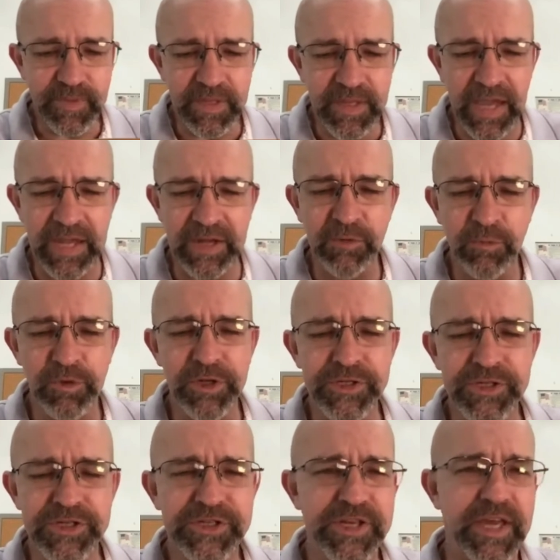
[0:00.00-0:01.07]
And want to
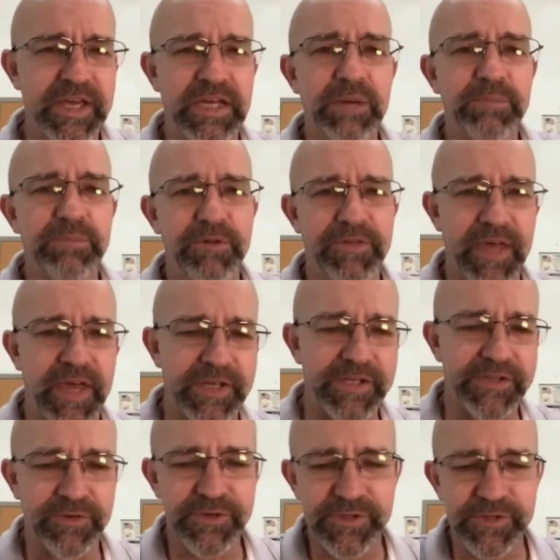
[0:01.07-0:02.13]
just say a couple things.
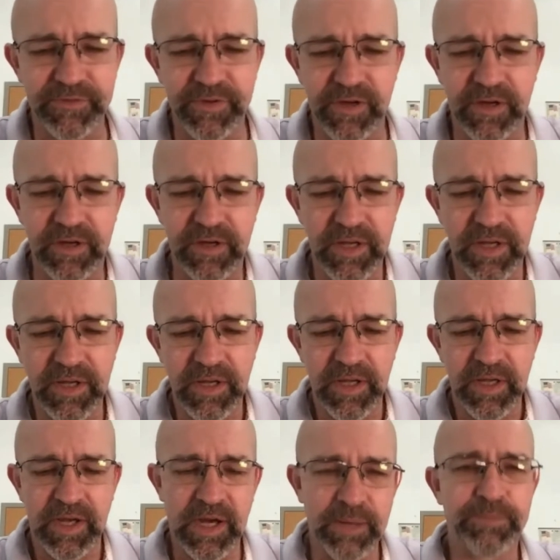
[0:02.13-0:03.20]
First of all,
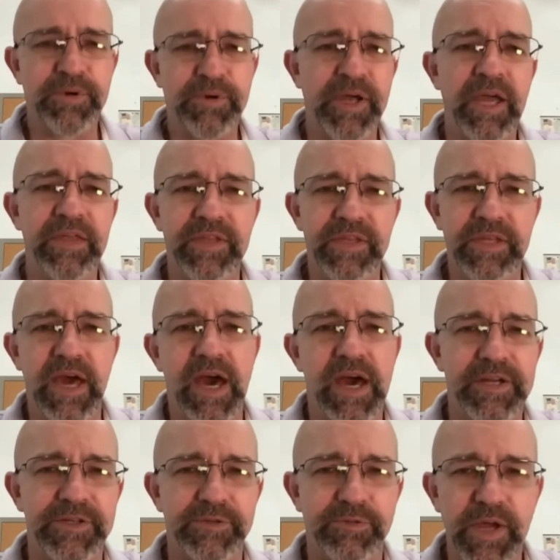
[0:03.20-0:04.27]
I'm praying that God
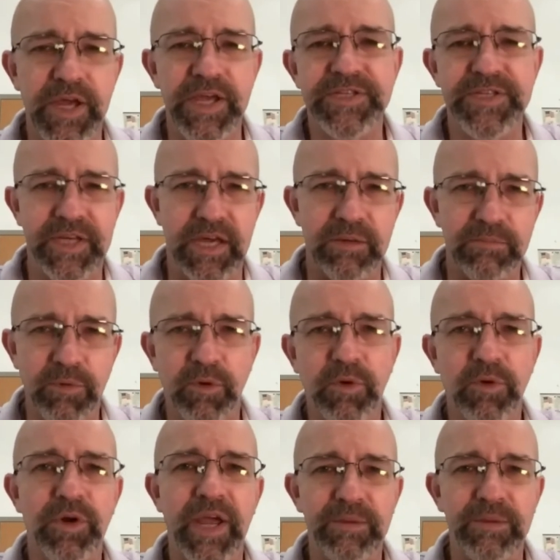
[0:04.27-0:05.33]
is raising up
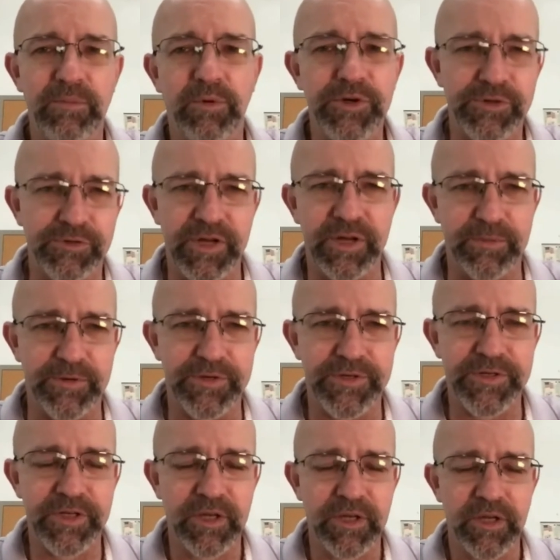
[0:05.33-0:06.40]
more and more
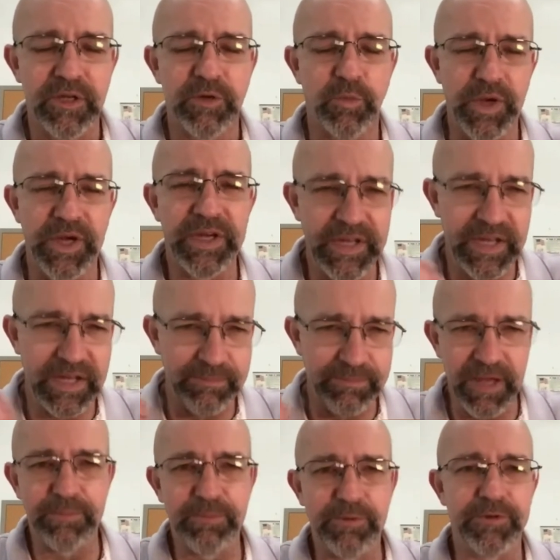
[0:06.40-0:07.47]
dreamers. We need
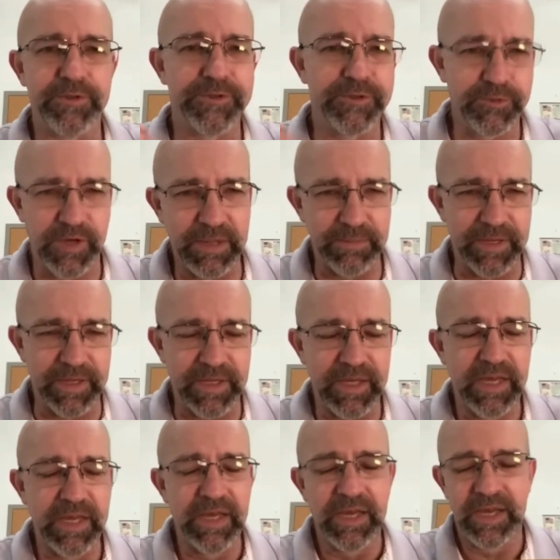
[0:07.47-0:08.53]
people dreaming.
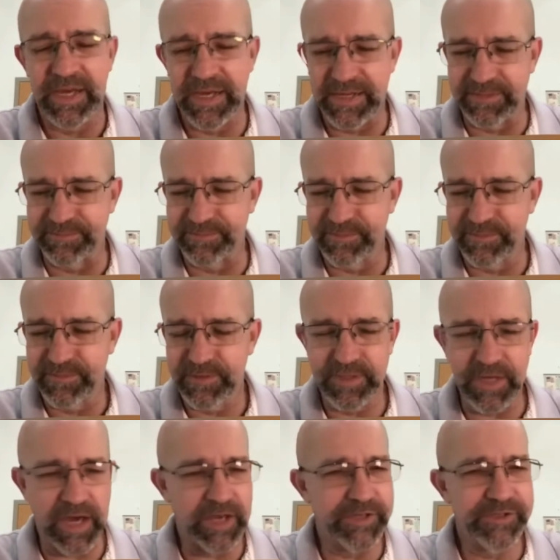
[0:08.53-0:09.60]
Um,
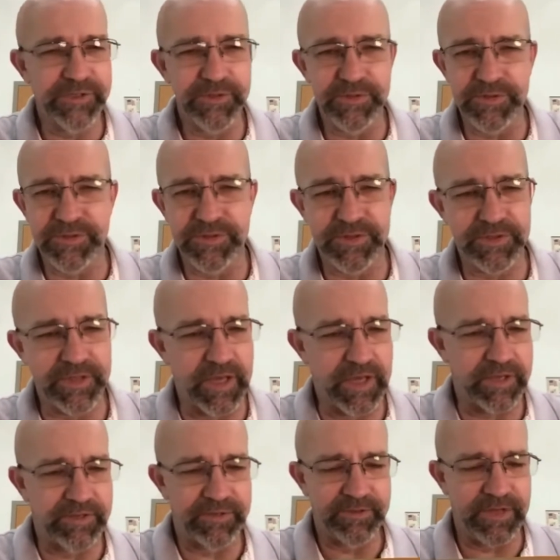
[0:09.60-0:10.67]
God used
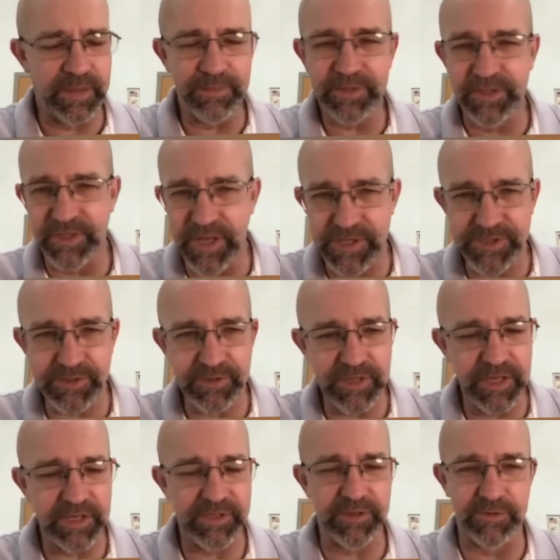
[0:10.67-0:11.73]
uh, Nebuchadnezzar, he
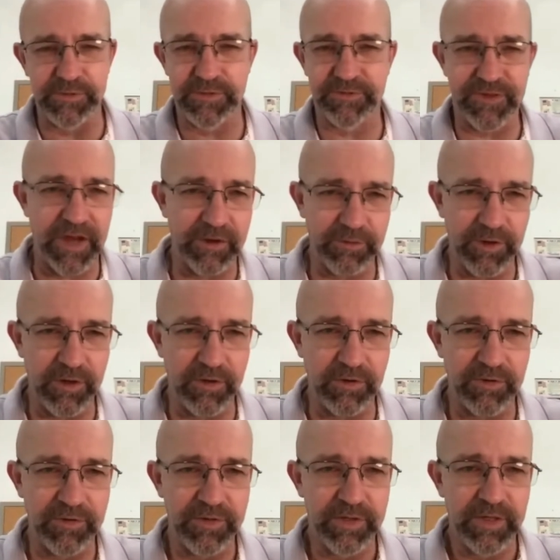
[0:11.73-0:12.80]
used Pharaoh,
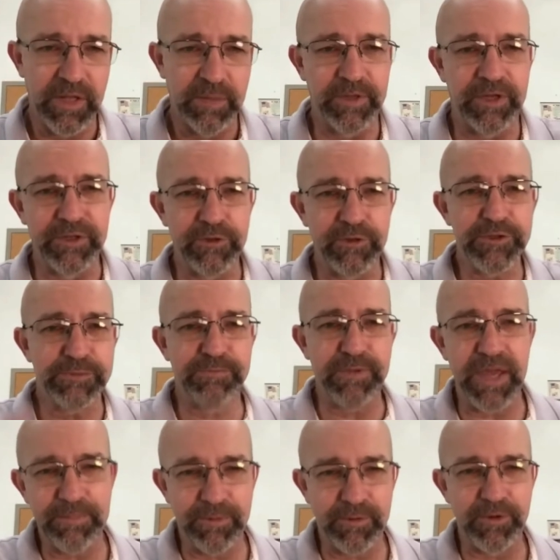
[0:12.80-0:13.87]
but he used
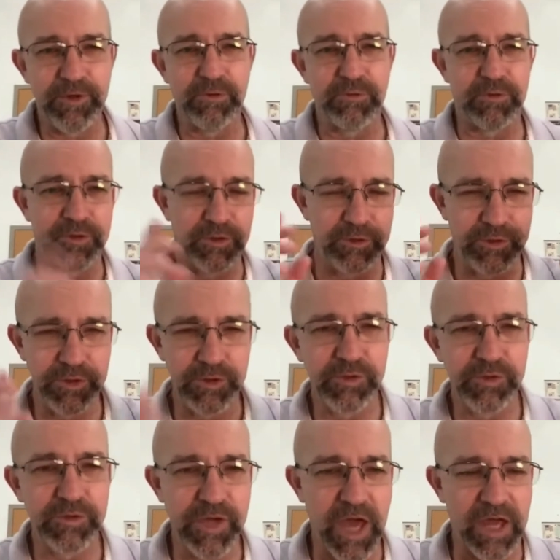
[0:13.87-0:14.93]
people who were who knew
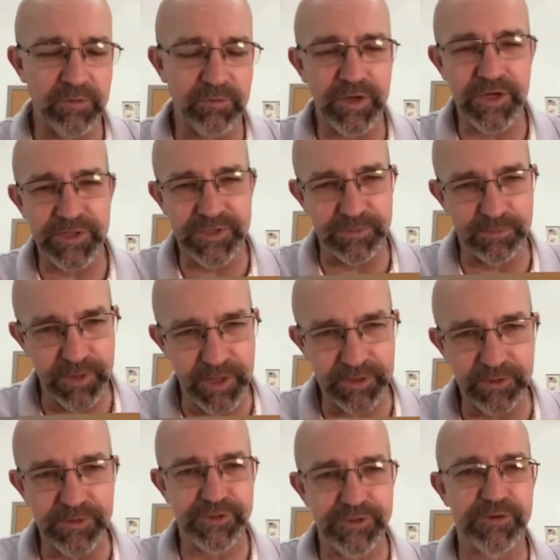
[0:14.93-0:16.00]
who God was to bring
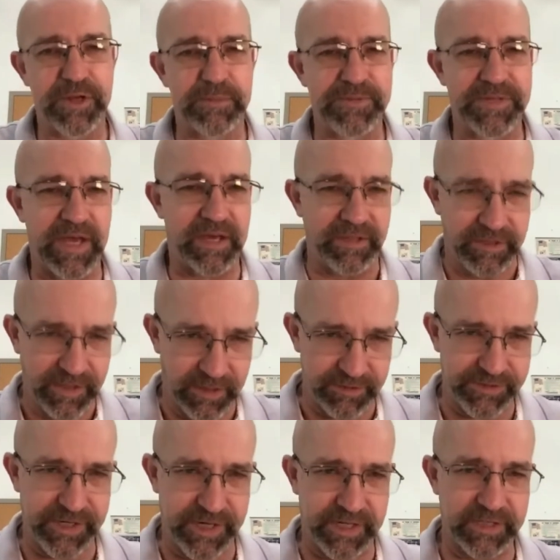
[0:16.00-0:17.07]
those dreams out,
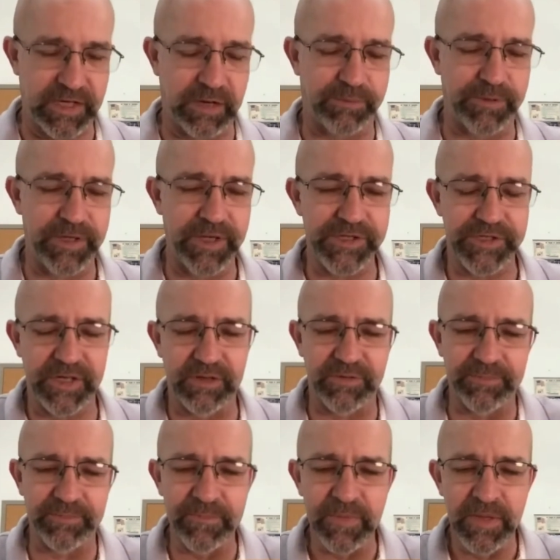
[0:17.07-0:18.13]
understand comprehension of
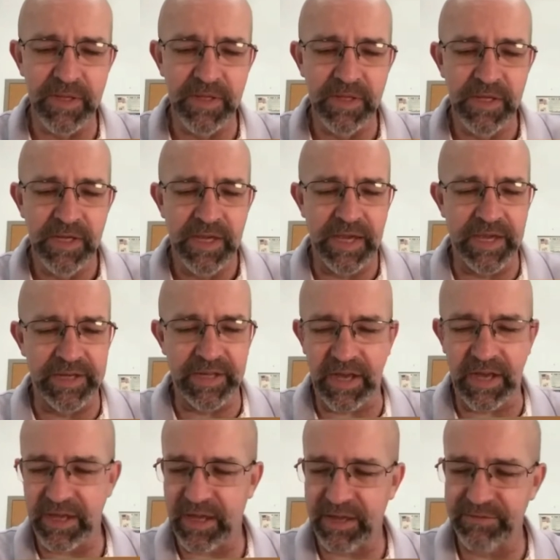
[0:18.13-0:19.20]
them. And
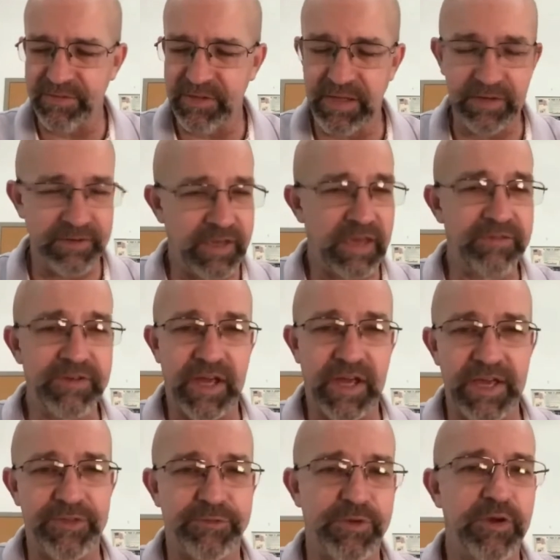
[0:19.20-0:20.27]
I, I even I
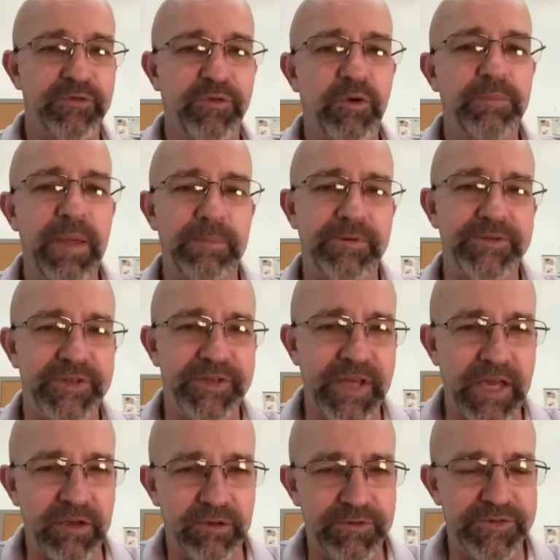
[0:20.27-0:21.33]
had three or four people
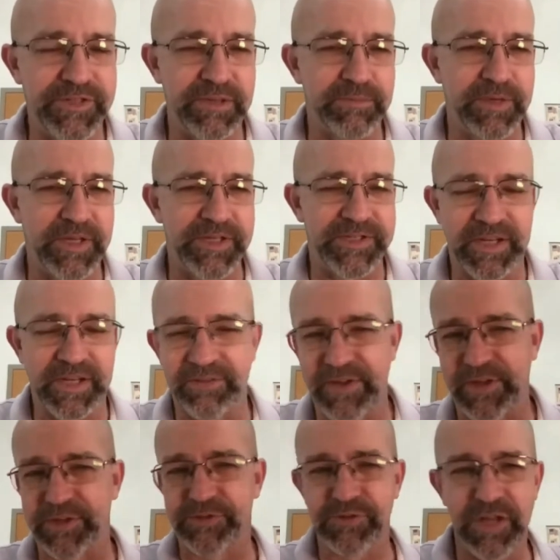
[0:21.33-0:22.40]
today who have sent me and said I've
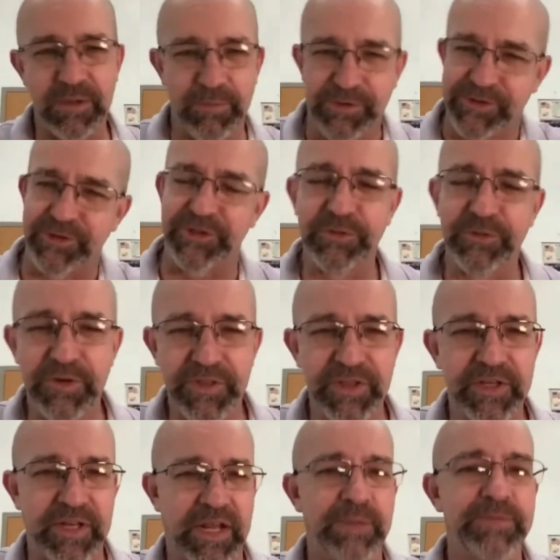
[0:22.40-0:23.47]
had a dream, what should do with it?
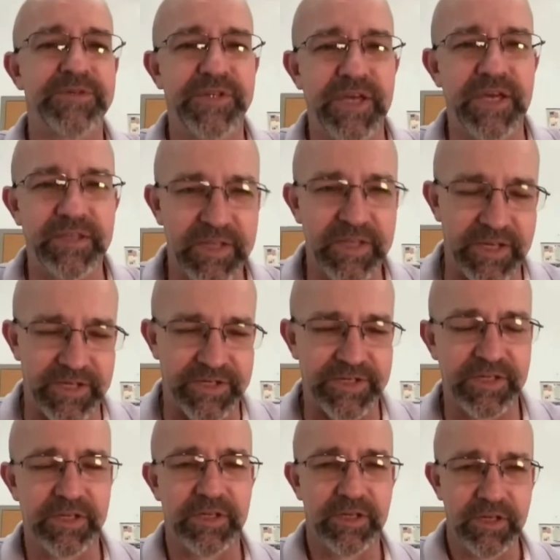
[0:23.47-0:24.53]
And I'm saying this:
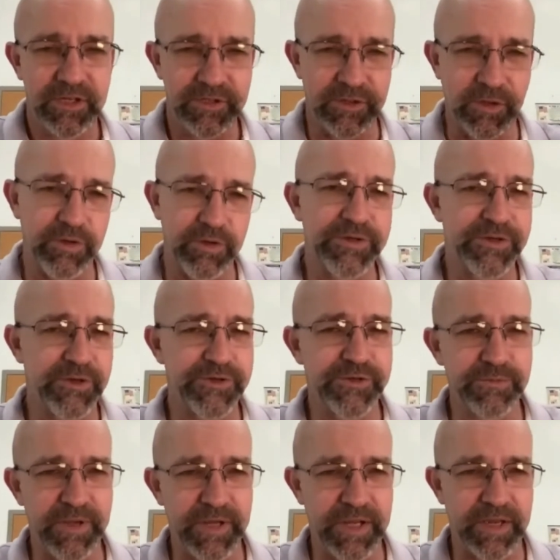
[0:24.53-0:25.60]
go to your social
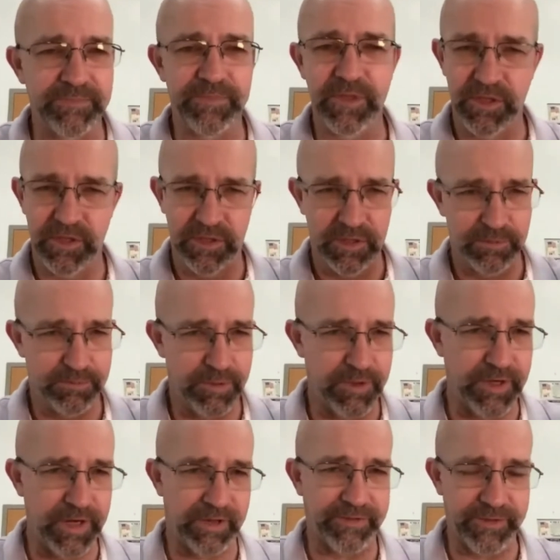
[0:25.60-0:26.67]
media, put it
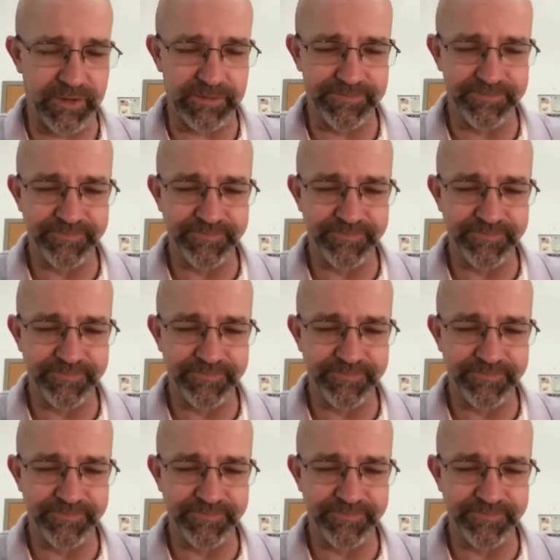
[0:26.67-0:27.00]
out there.